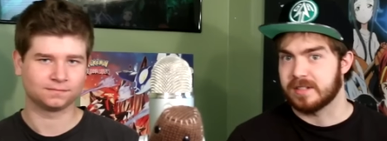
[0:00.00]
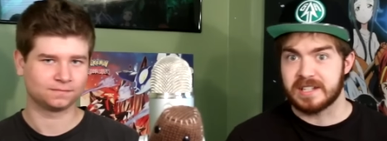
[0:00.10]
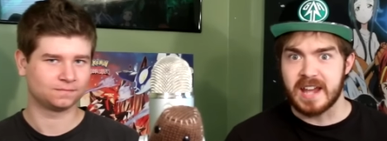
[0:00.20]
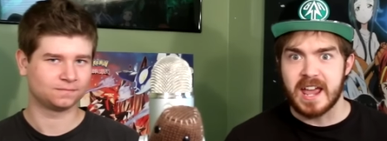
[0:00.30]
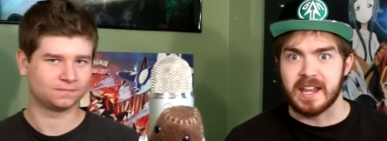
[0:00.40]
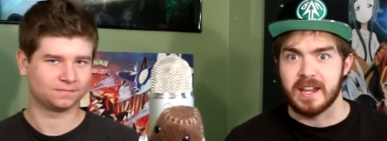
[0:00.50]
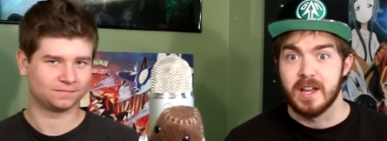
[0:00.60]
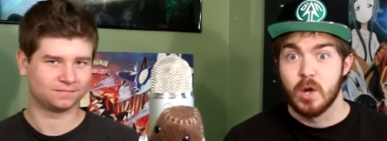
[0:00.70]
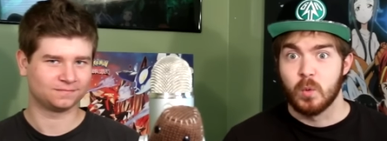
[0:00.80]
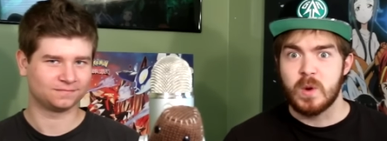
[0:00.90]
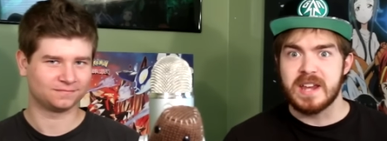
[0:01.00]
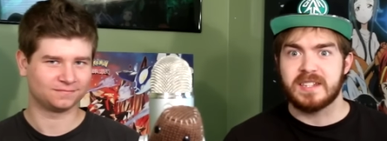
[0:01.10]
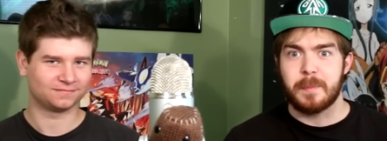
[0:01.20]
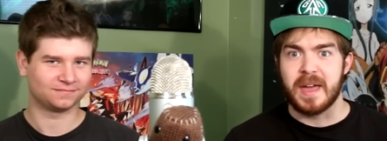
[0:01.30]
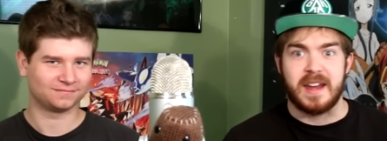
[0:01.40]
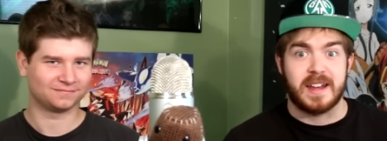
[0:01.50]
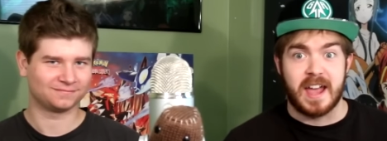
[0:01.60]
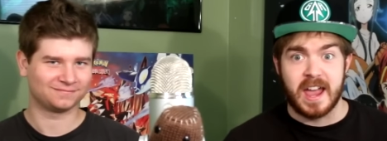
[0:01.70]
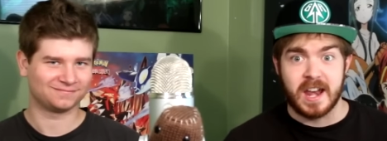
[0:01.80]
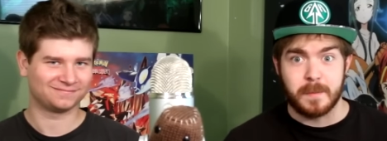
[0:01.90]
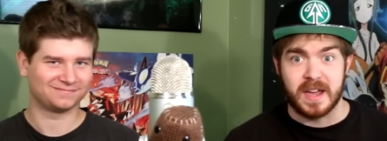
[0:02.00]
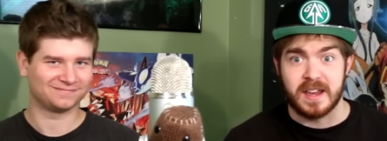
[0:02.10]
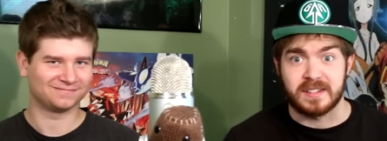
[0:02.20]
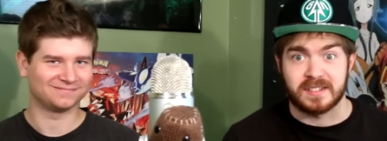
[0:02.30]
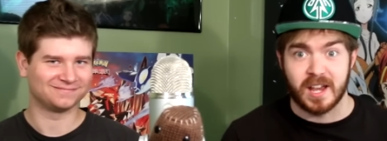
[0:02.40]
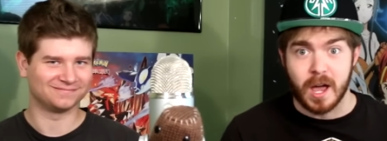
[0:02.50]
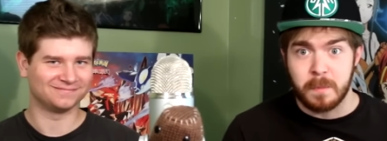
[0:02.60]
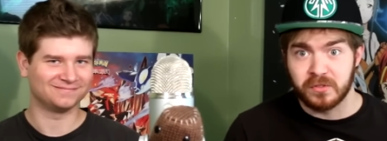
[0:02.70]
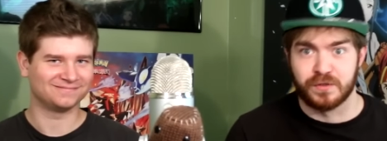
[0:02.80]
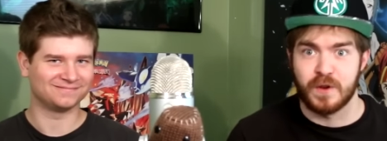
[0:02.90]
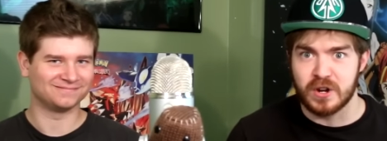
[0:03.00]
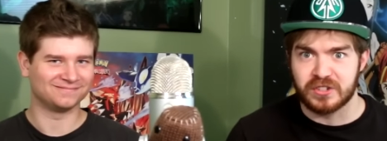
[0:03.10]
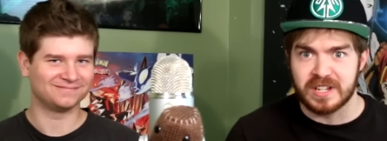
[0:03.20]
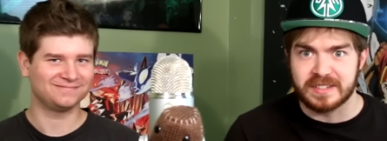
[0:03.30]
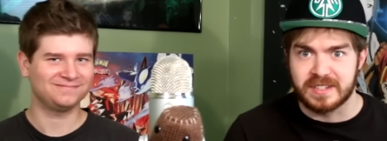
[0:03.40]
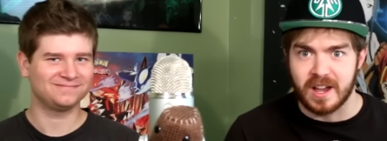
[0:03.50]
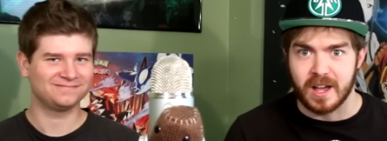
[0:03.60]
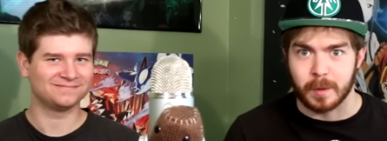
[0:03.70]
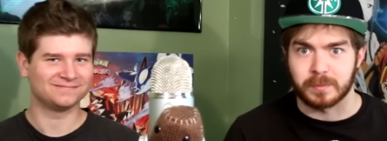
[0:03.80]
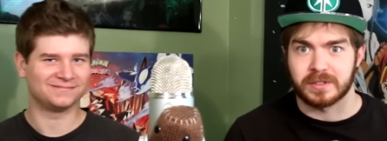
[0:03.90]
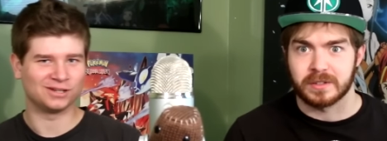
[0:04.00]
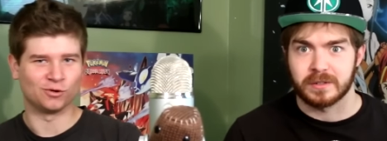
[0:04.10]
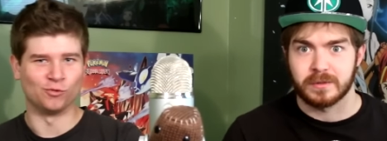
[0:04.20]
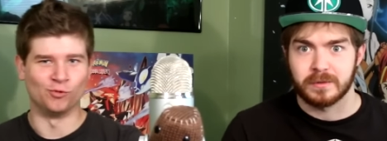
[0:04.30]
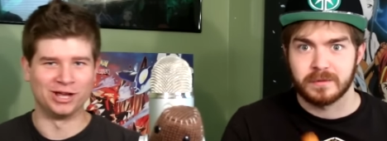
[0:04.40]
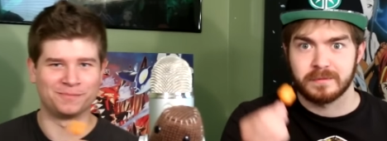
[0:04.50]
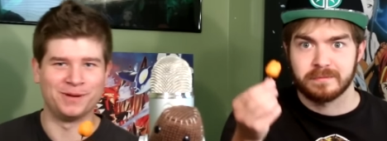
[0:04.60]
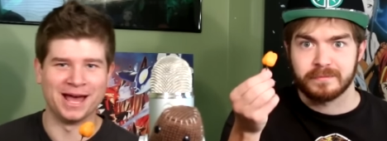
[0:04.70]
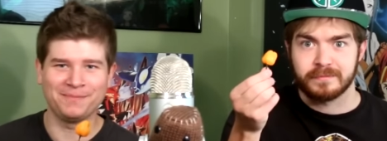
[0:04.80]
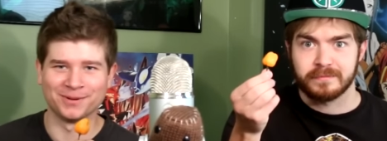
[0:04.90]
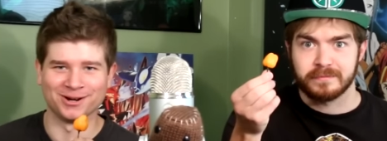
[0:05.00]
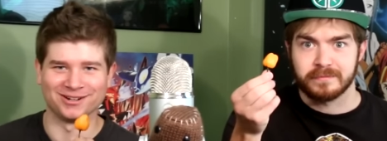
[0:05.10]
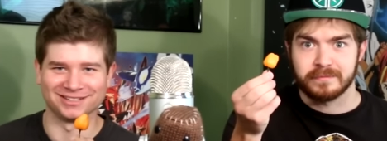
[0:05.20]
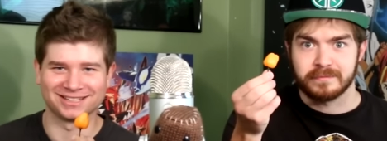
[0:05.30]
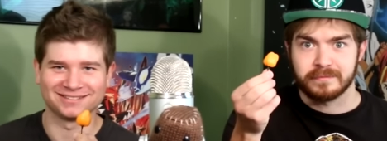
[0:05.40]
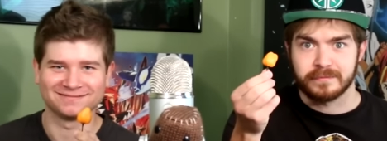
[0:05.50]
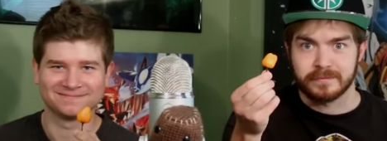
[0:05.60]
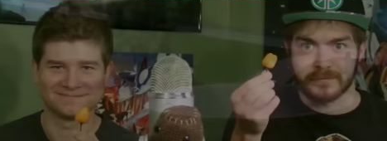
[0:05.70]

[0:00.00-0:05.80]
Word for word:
Speaker 1: Today, we debate anime subs versus dubs with
Speaker 2: Peppers.